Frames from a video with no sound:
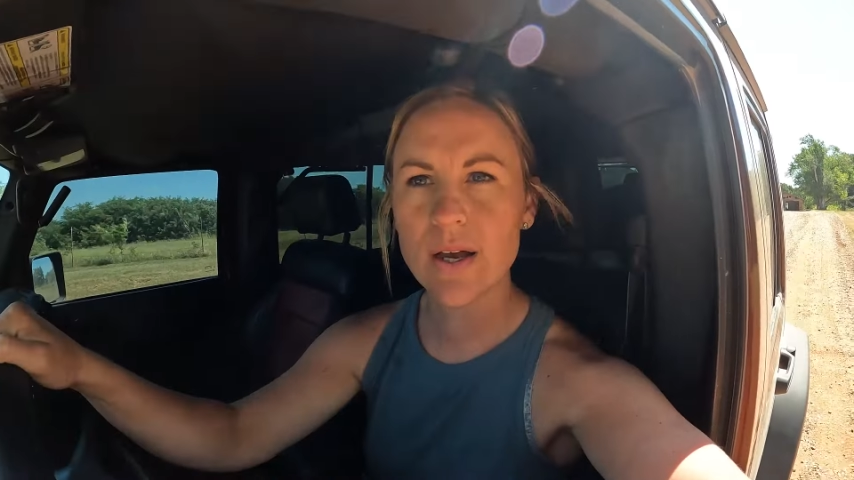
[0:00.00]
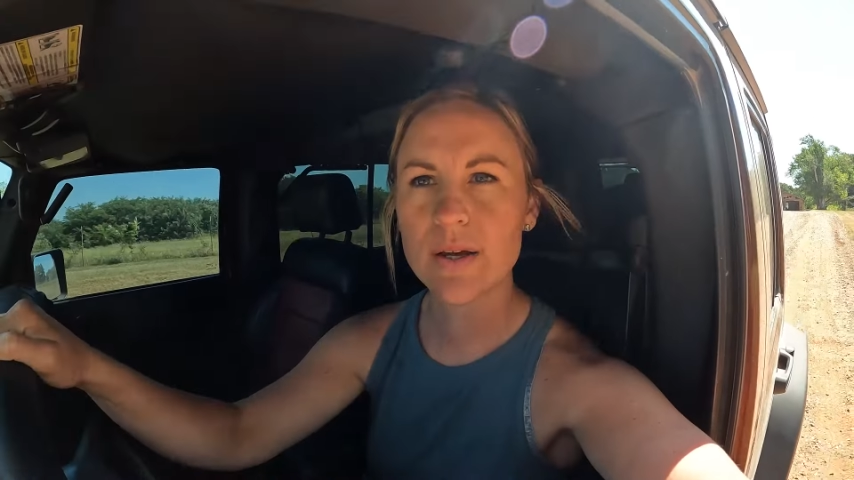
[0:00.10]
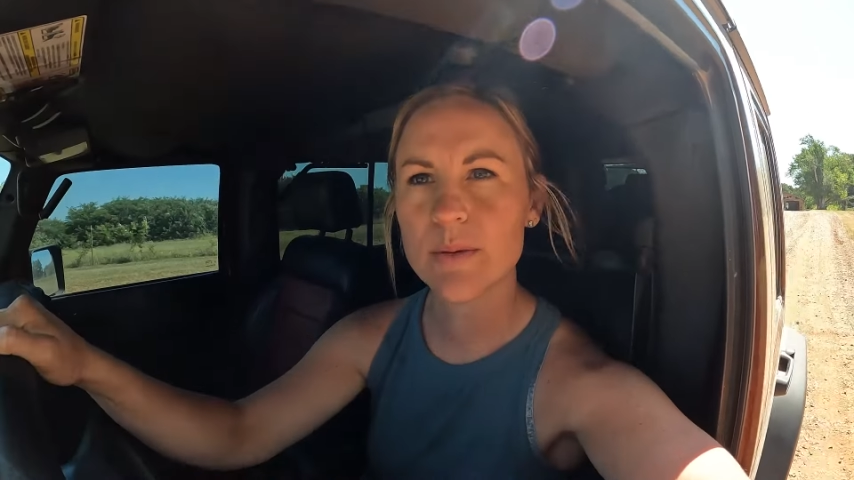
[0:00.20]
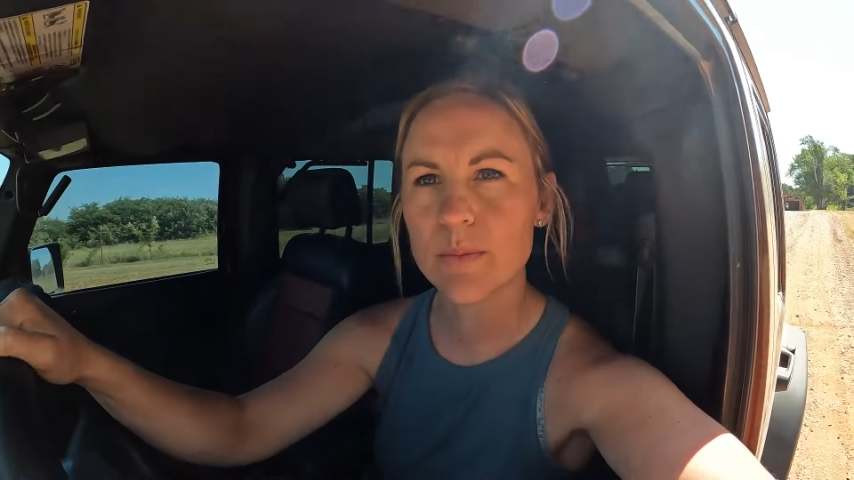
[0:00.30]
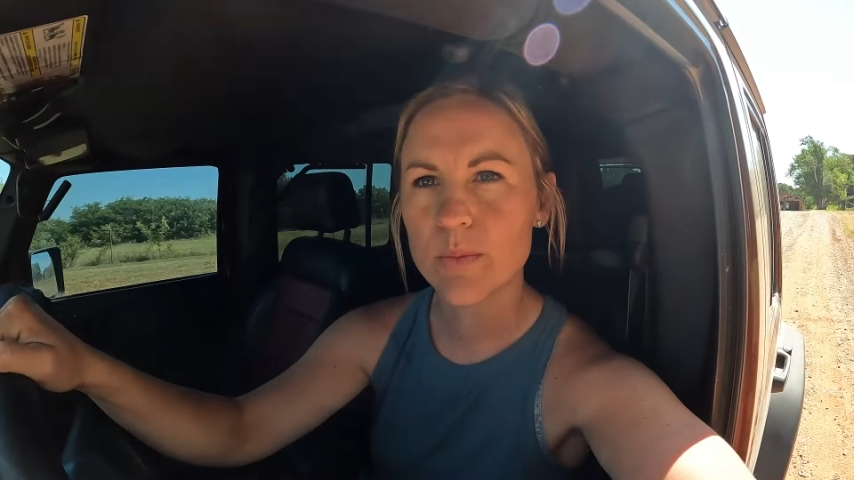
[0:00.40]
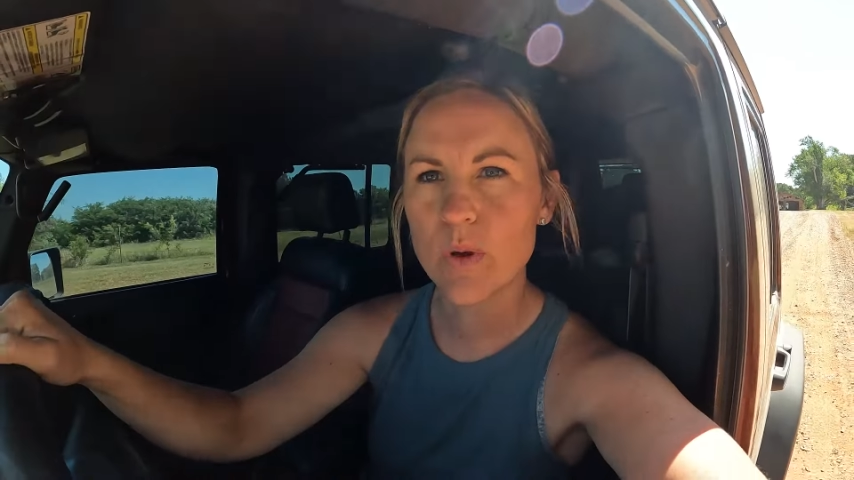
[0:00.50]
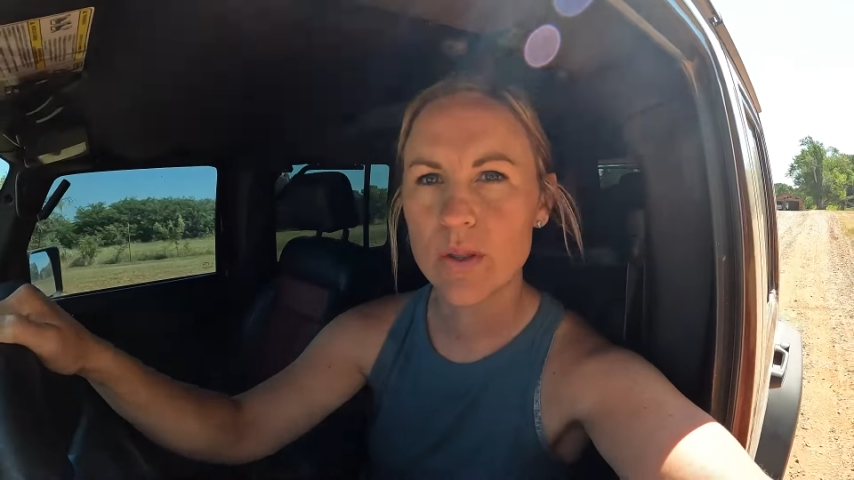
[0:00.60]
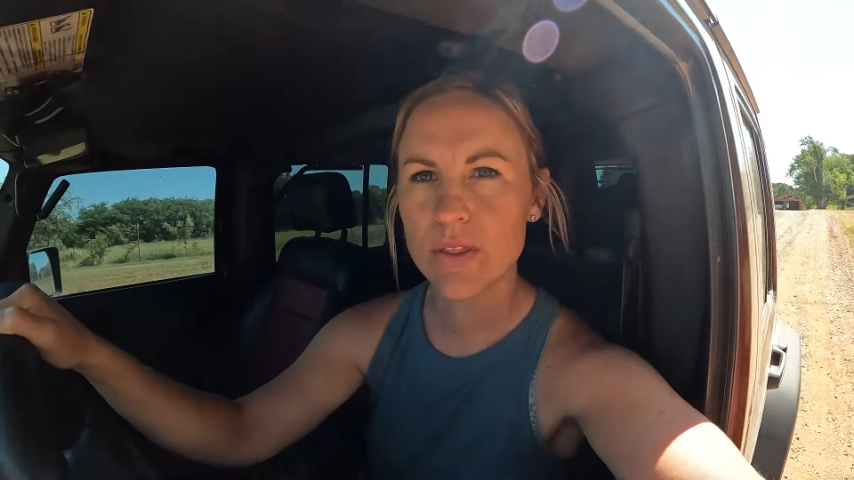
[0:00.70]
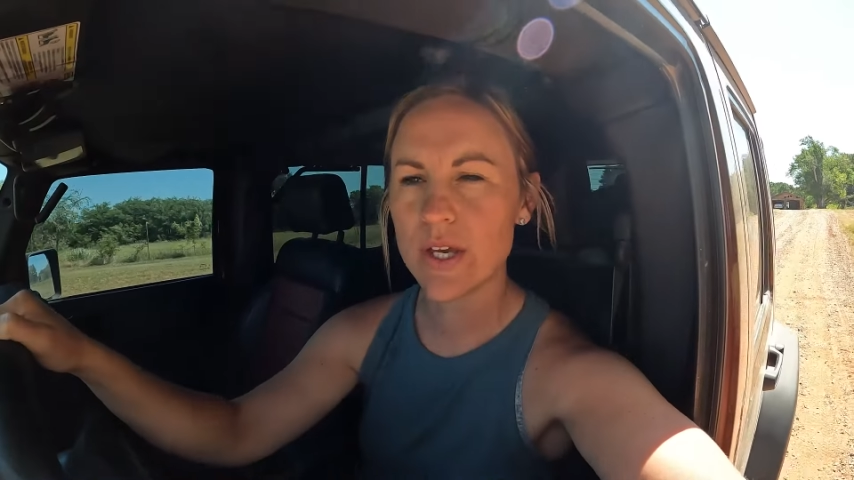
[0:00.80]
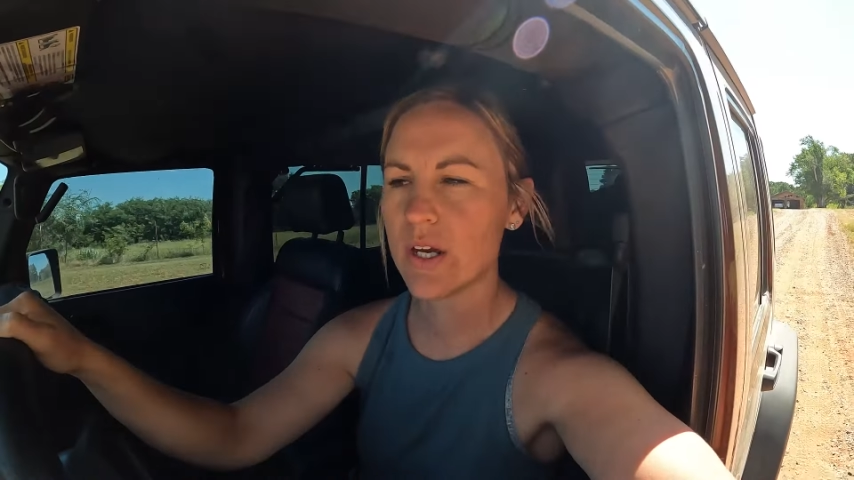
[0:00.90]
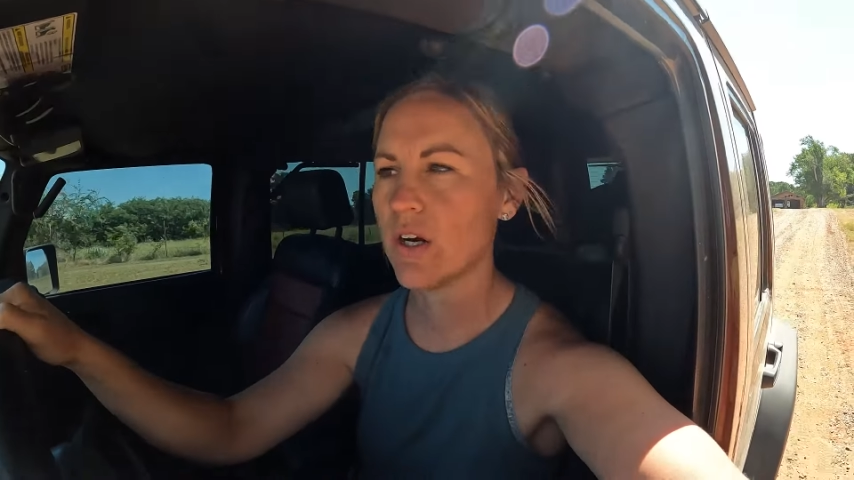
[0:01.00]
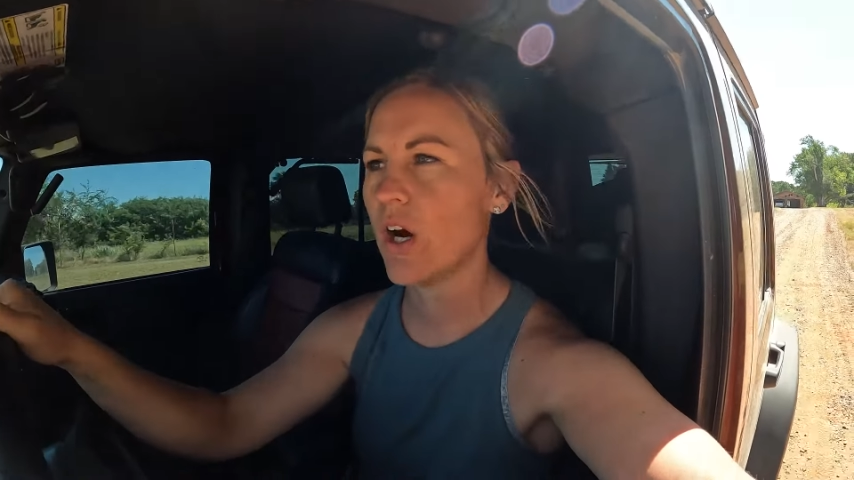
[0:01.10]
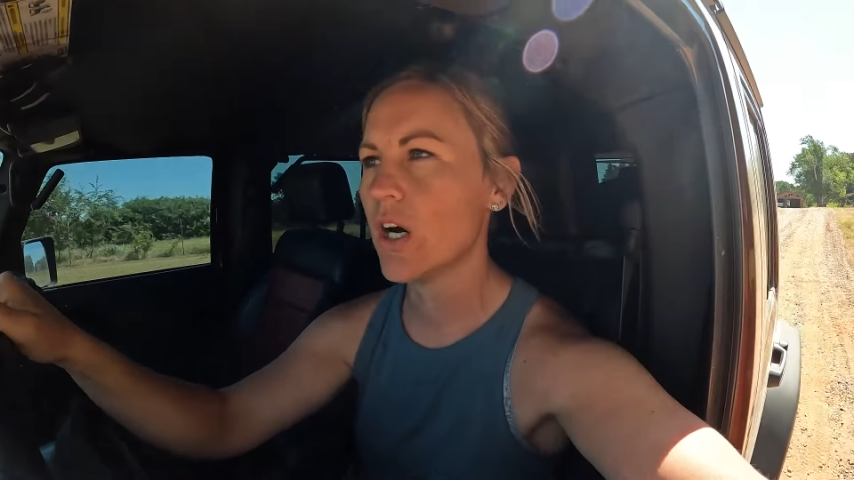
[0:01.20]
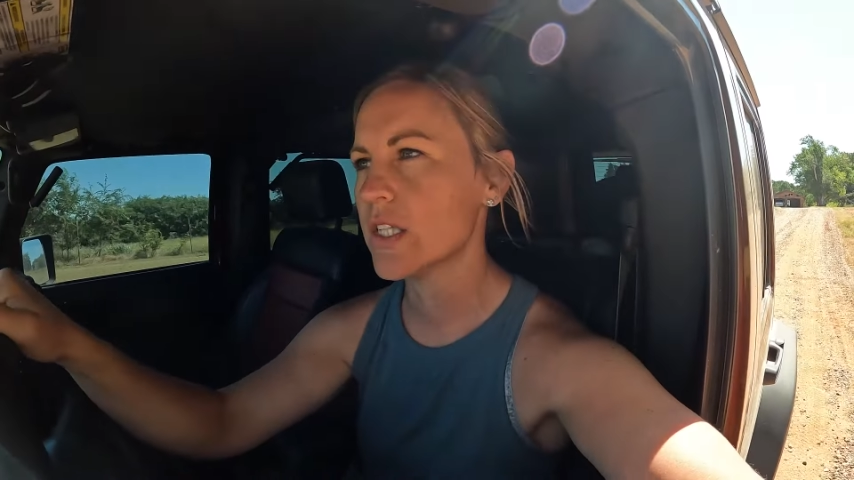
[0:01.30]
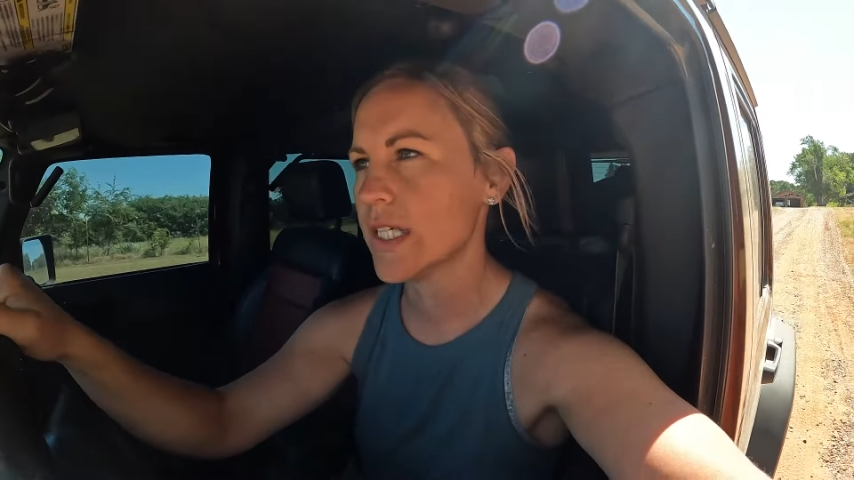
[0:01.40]
Um, they are
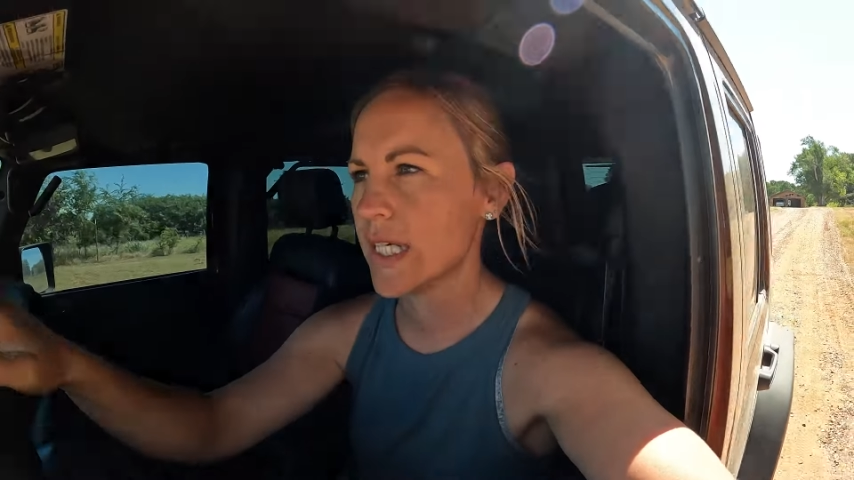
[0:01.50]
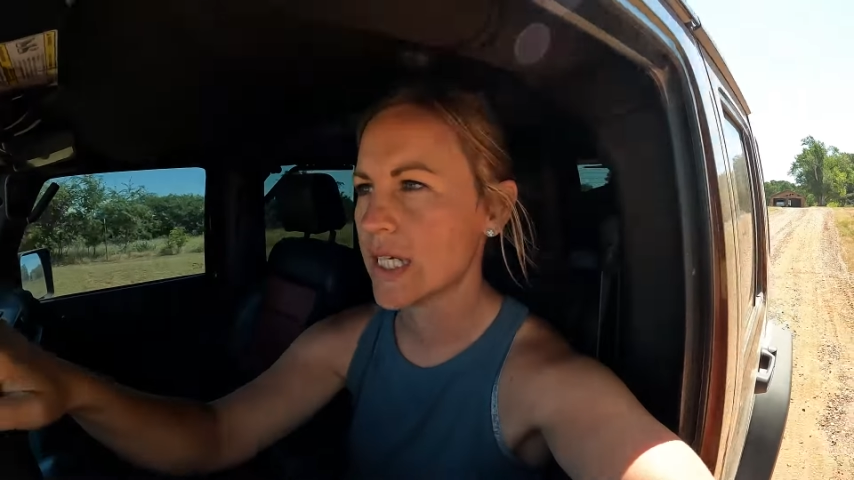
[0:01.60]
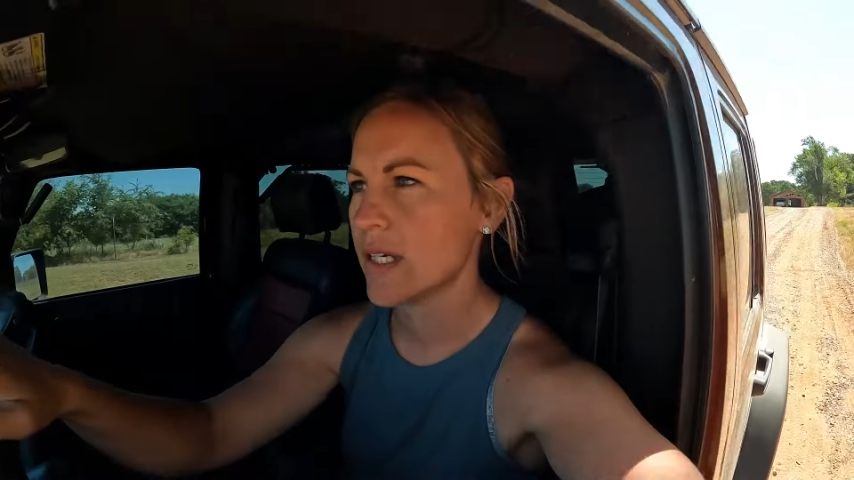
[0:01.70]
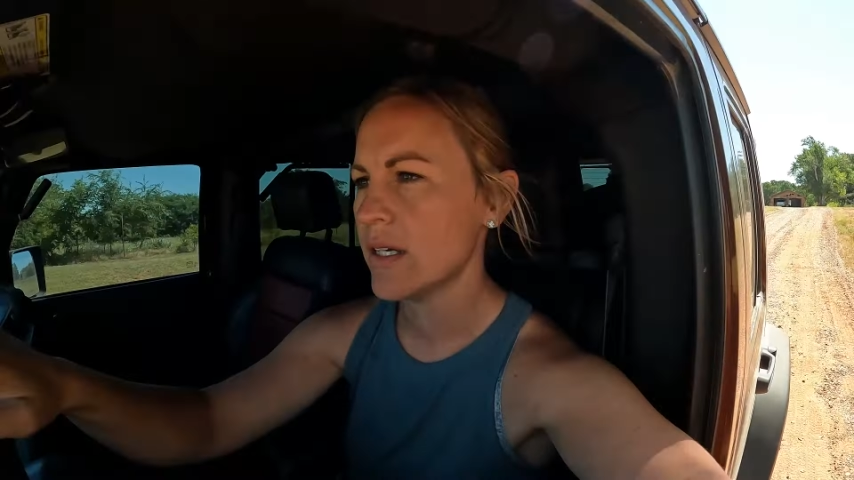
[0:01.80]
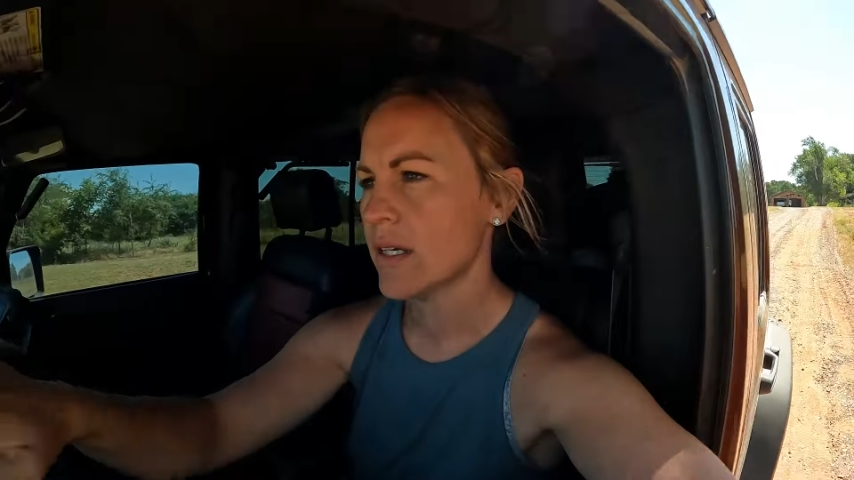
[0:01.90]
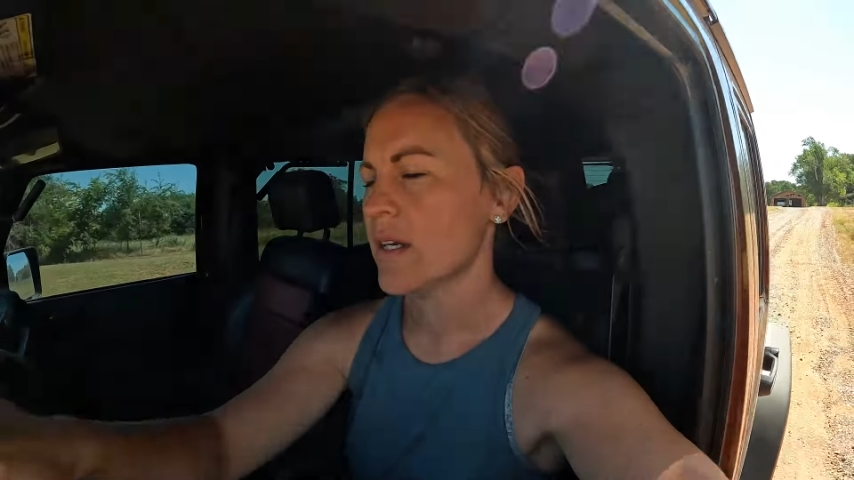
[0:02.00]
hauling